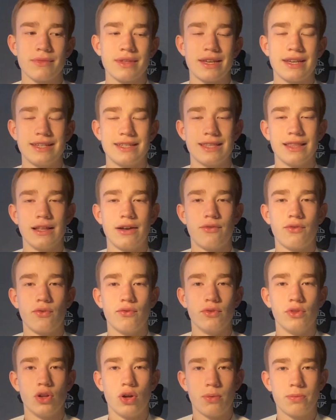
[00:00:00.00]
his love of
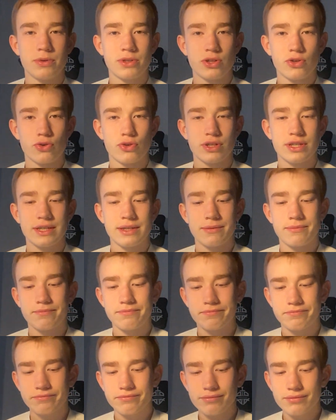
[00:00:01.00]
lobsters.
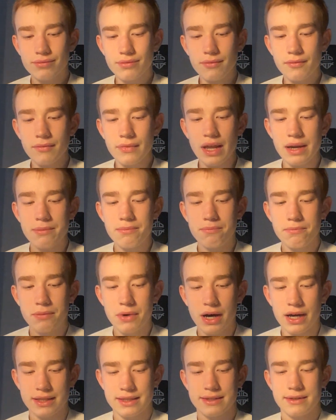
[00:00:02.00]

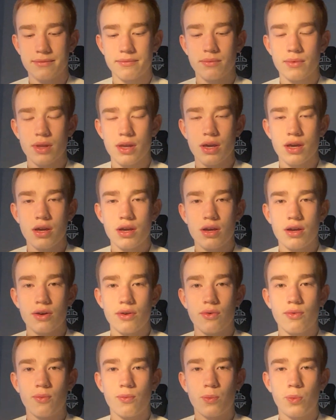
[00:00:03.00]
But
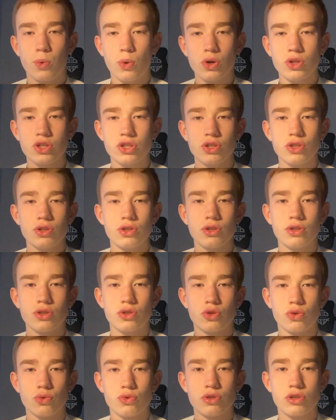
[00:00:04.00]
what
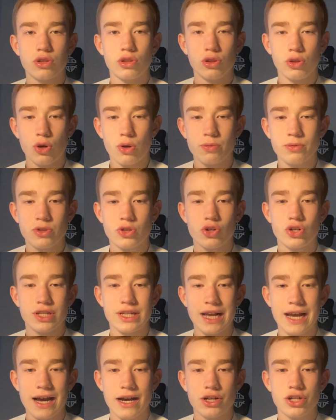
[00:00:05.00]
those lobsters
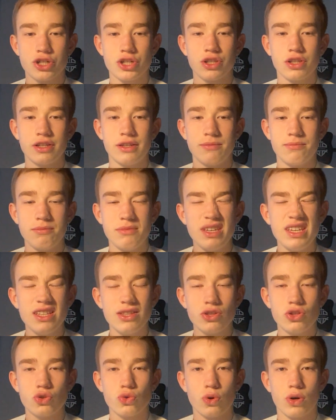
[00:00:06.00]
actually
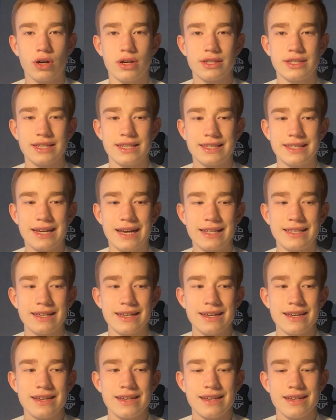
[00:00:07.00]
mean to us is that
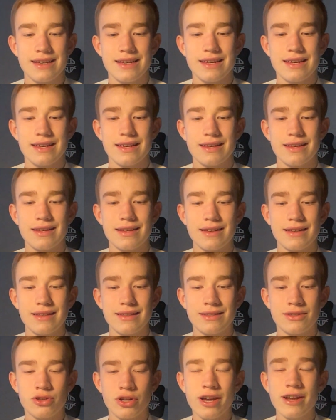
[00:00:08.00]

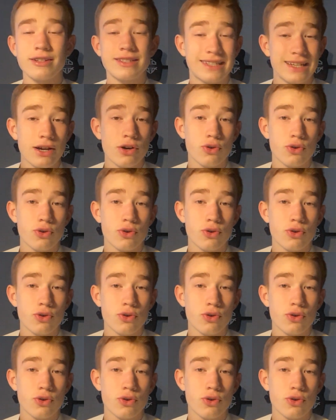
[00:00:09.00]
they're